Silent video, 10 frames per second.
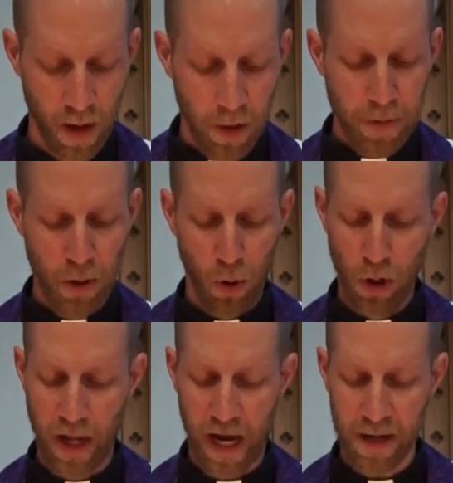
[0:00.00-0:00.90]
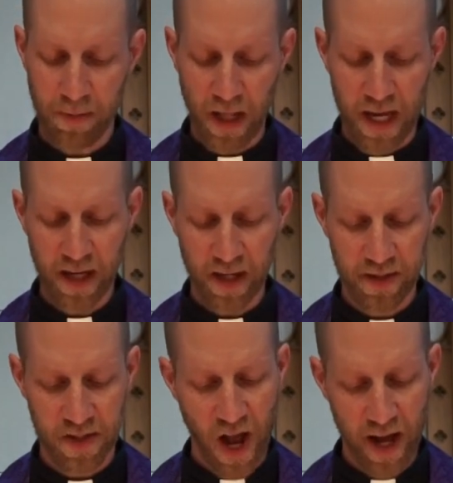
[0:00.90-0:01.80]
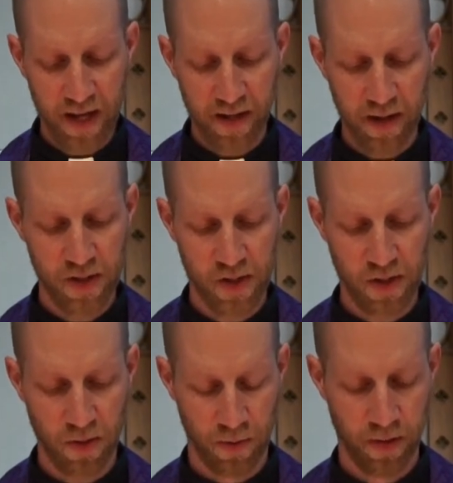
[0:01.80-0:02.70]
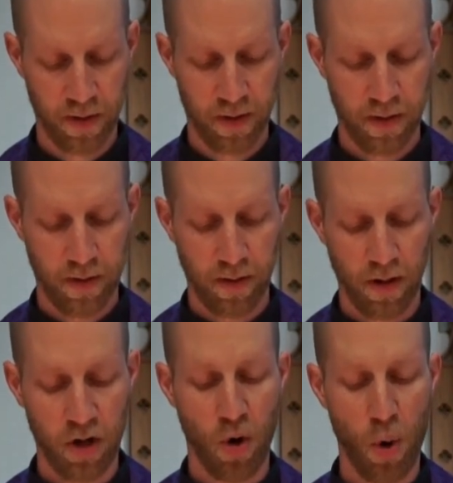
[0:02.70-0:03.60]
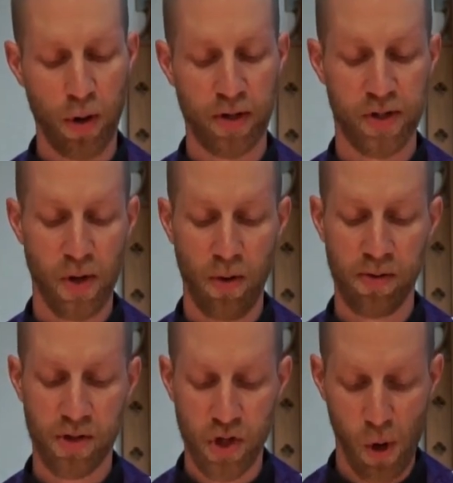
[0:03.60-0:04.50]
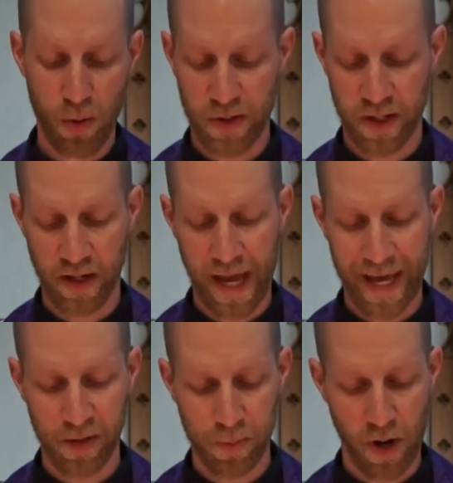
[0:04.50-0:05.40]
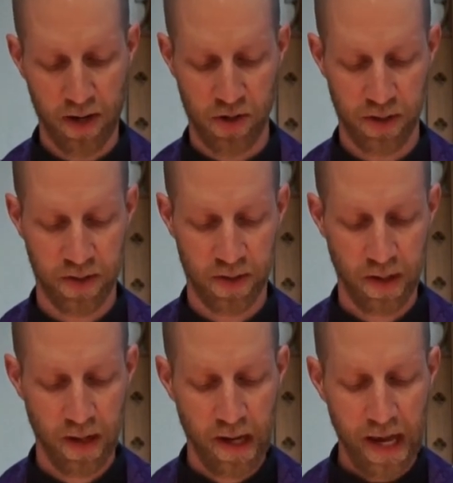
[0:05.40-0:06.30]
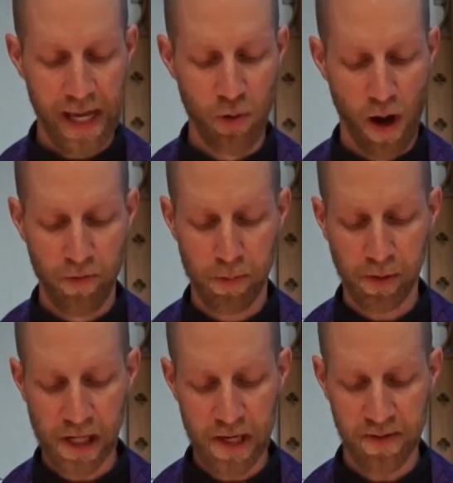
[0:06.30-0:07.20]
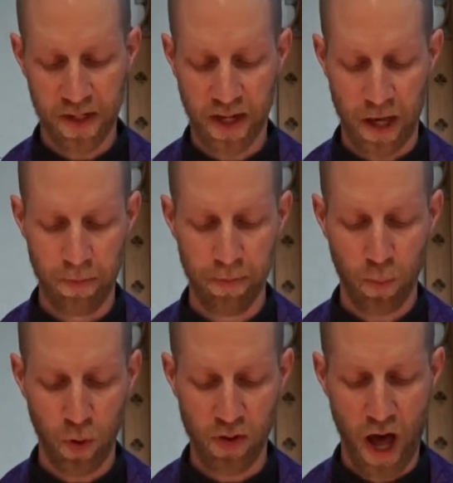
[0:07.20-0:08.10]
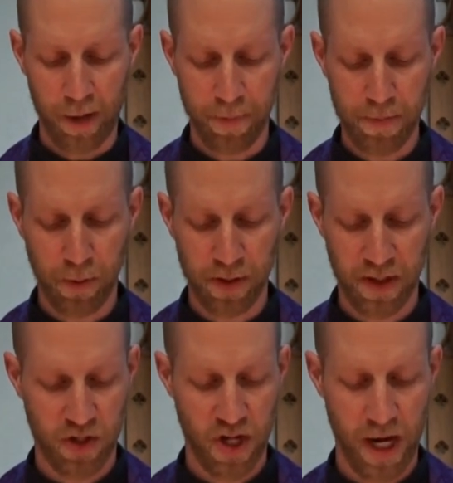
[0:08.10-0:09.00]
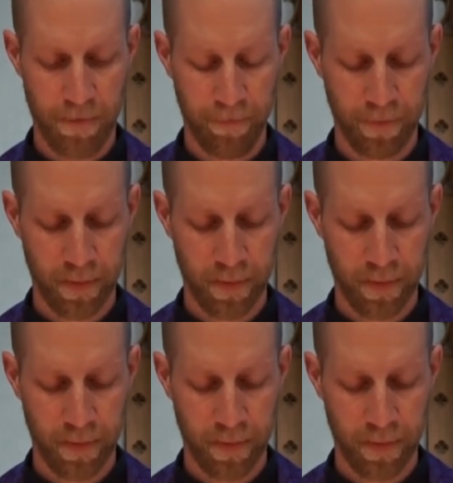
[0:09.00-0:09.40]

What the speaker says: Behold, I am laying in Zion a stone, a cornerstone chosen and precious, and whoever believes in him will not be put to shame.